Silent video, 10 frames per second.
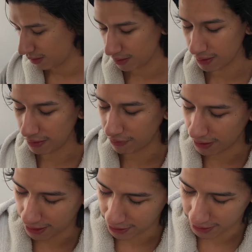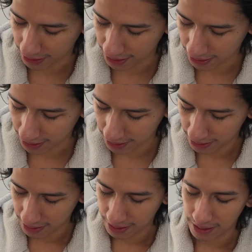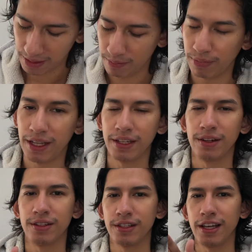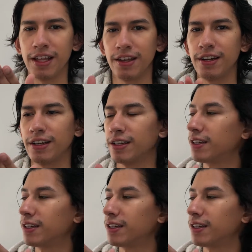So after that, I just kind of blend it all together.